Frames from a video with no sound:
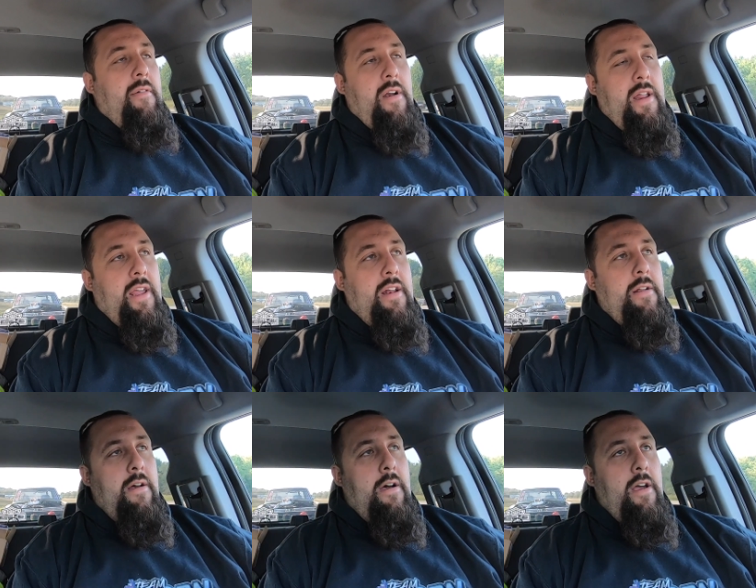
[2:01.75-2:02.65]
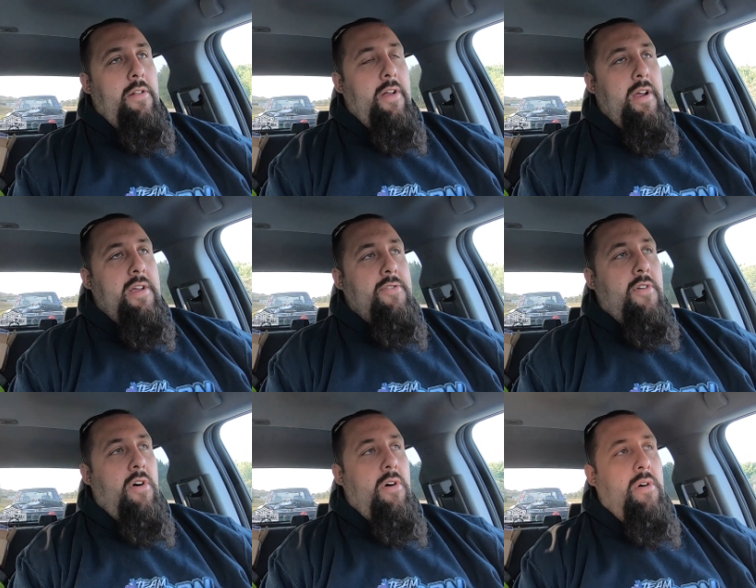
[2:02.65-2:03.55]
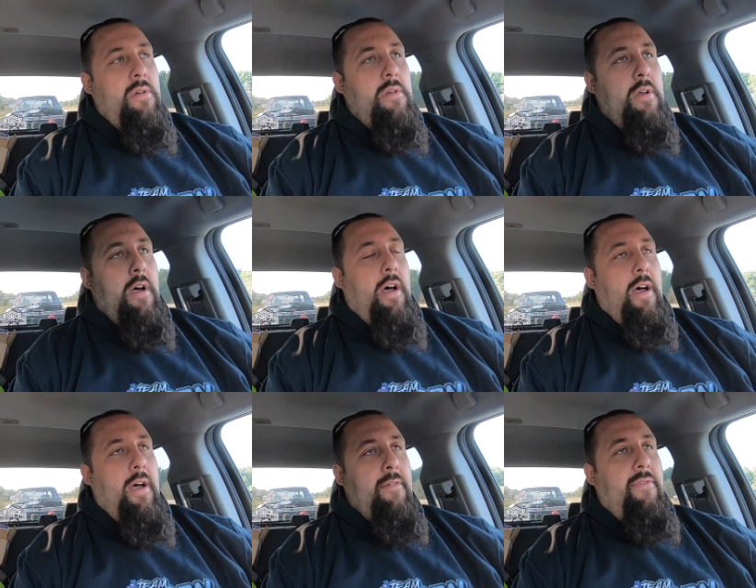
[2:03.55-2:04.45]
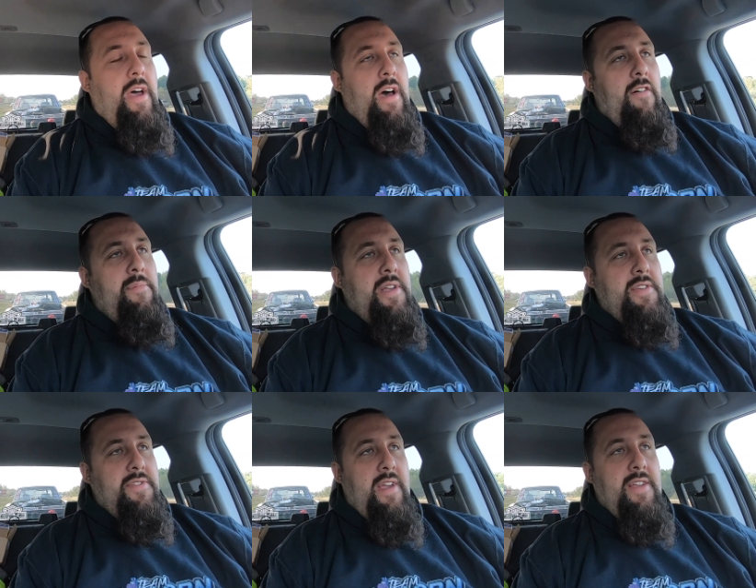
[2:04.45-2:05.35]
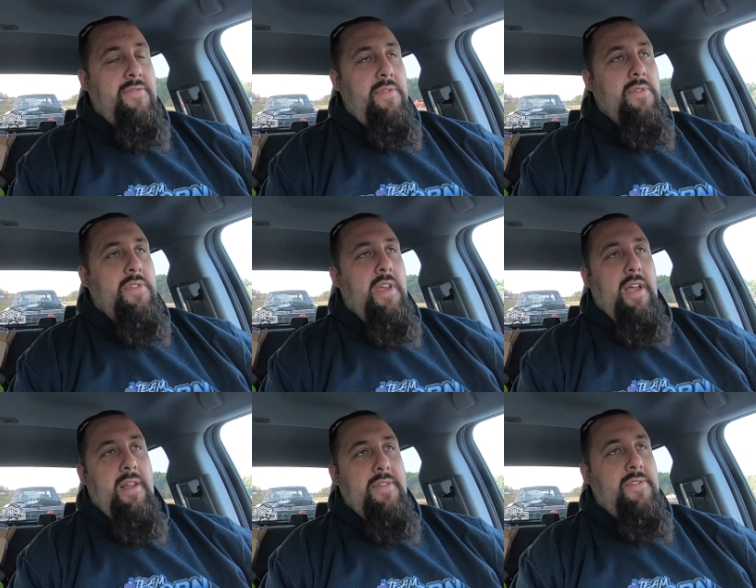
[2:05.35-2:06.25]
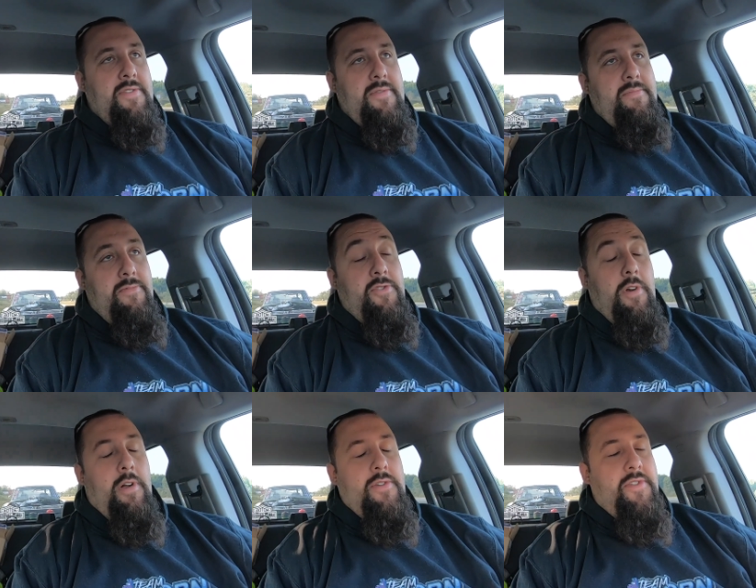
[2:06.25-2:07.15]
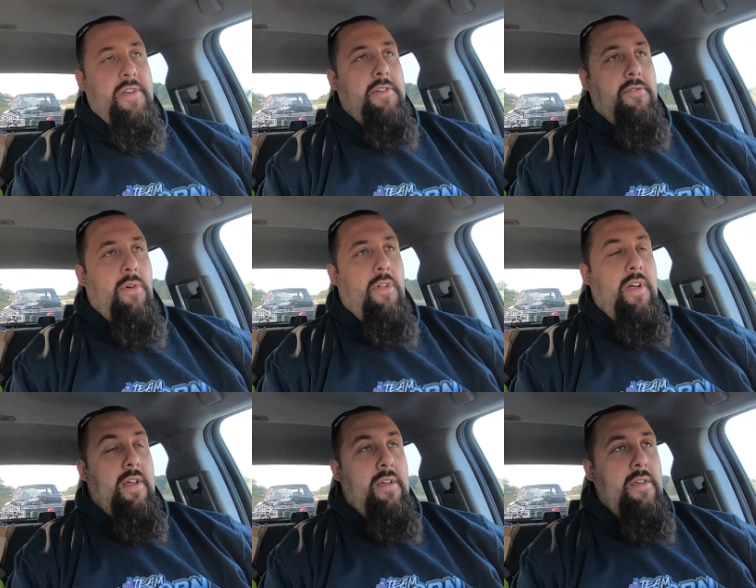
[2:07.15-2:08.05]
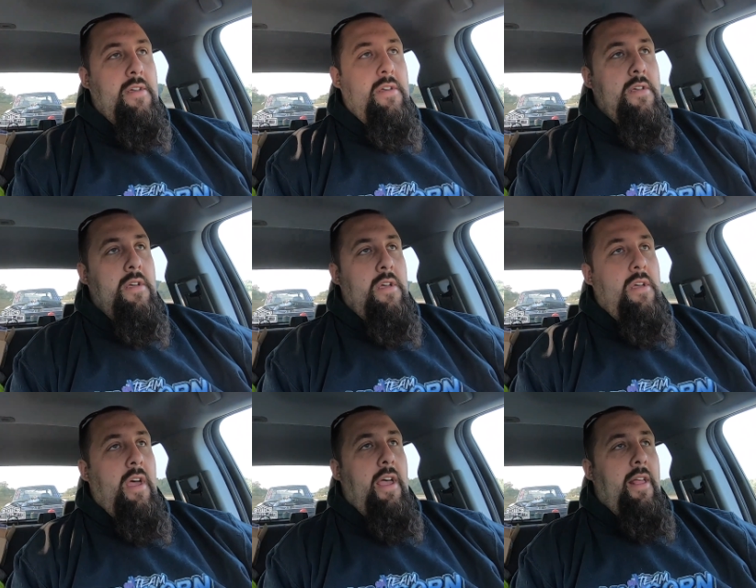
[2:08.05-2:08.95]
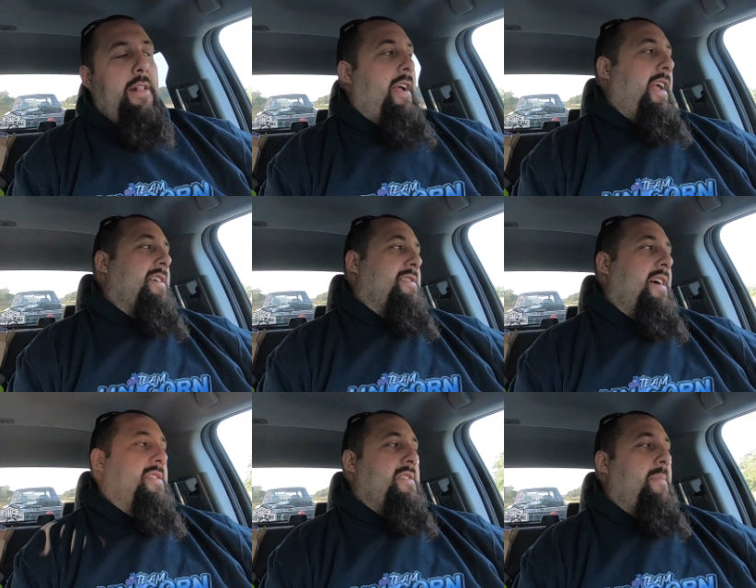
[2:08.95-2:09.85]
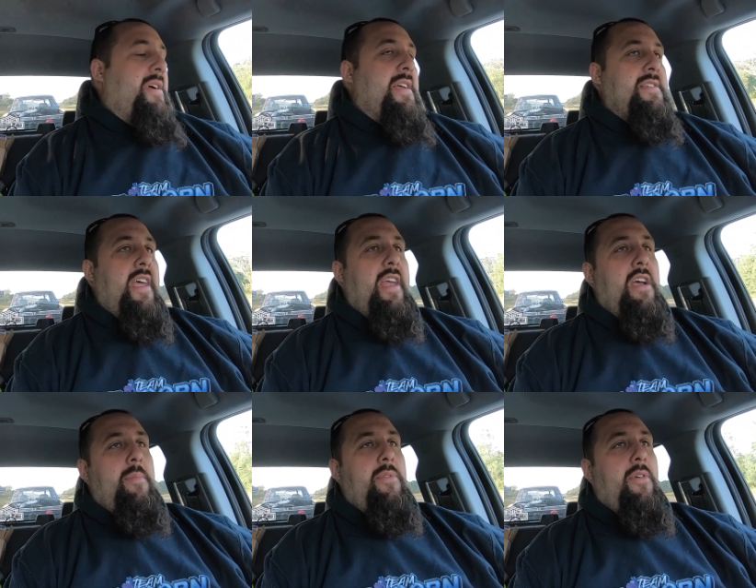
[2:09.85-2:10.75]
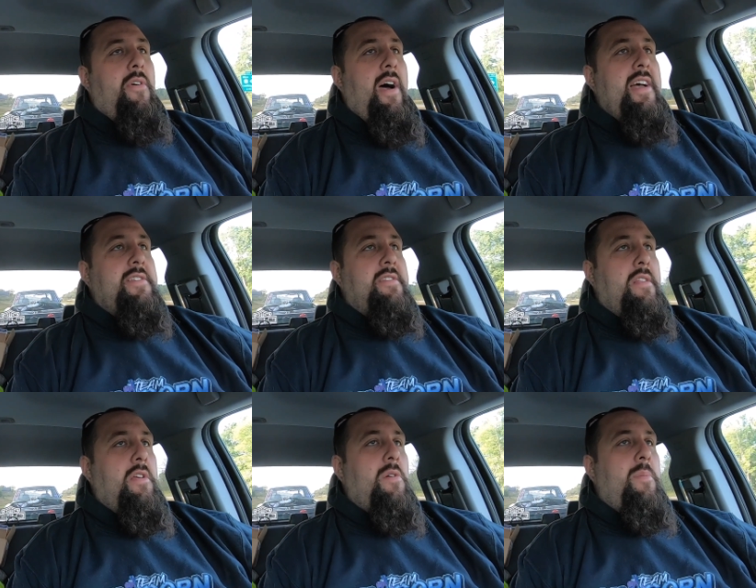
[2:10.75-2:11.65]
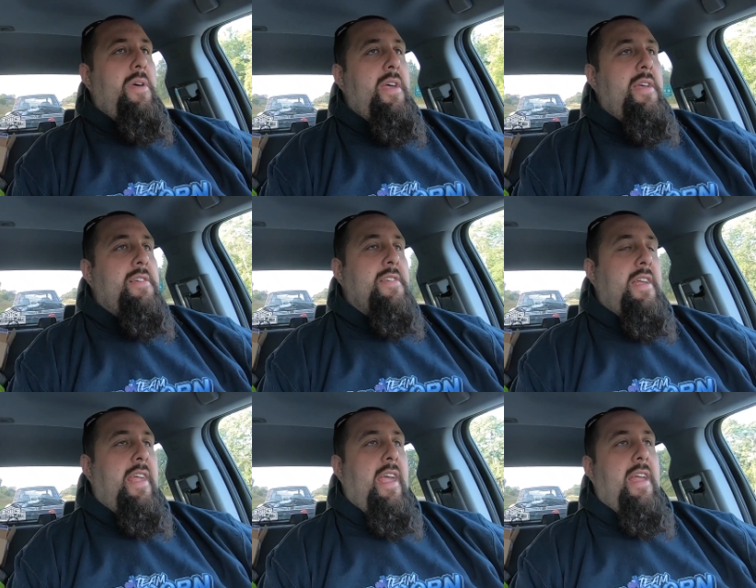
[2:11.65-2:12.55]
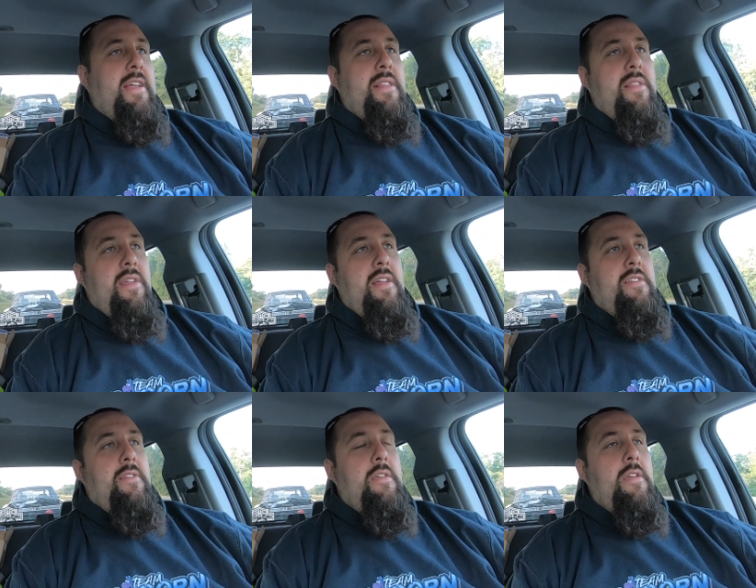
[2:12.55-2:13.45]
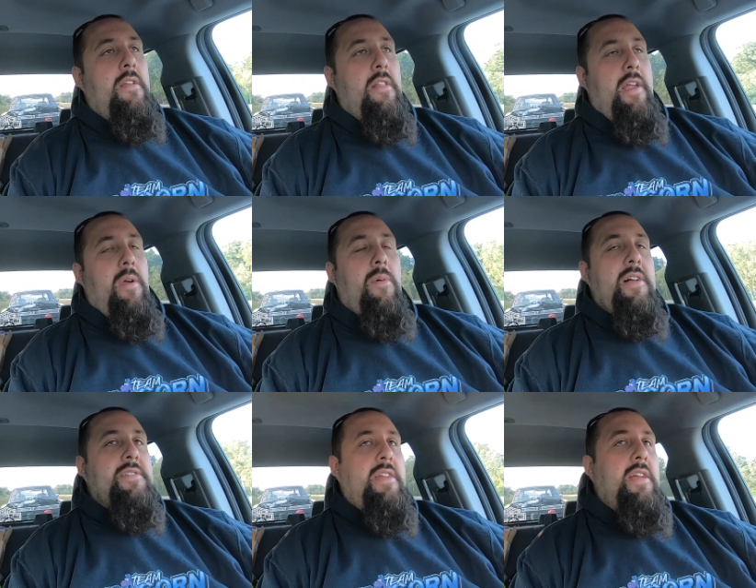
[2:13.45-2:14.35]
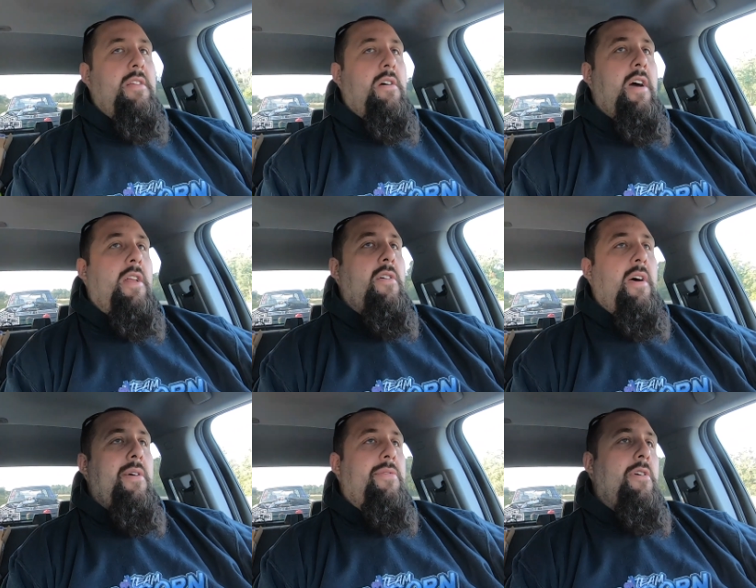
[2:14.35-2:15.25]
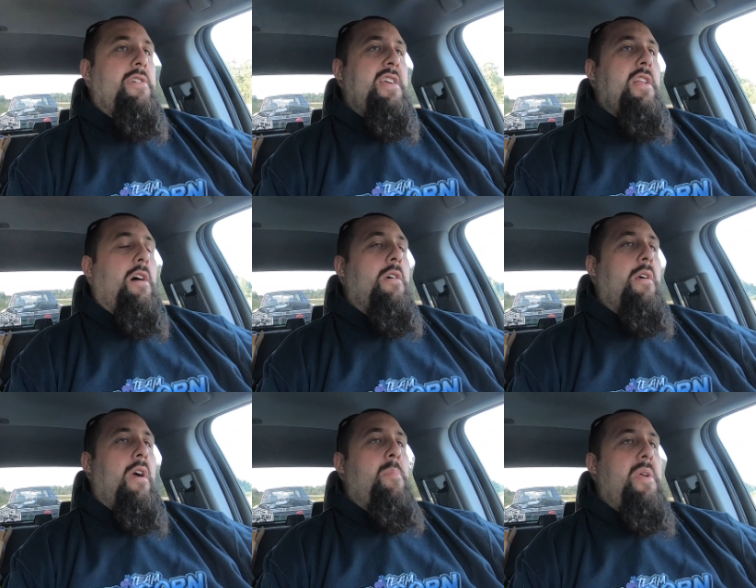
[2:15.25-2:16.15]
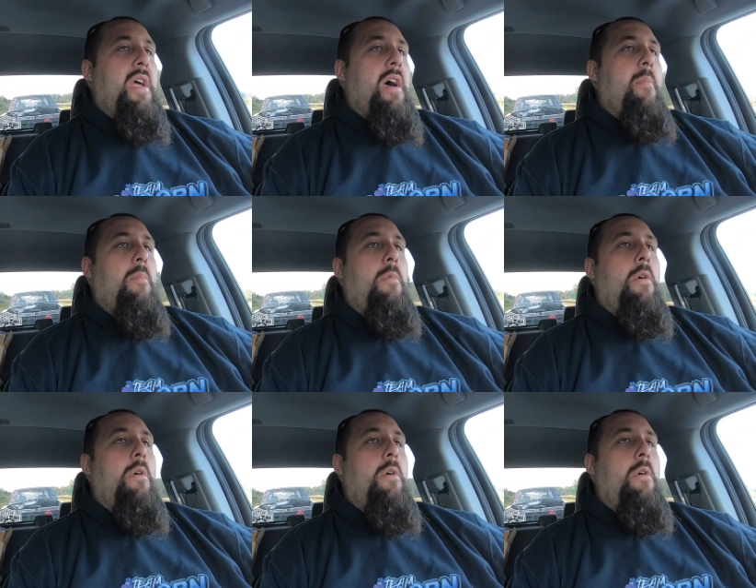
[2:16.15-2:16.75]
running an idle air control valve because I guess fuel tech struggles to control it. And I guess that's the biggest hang up the last little bit, is I can't get the thing, like it wants to either idle at 1300 RPM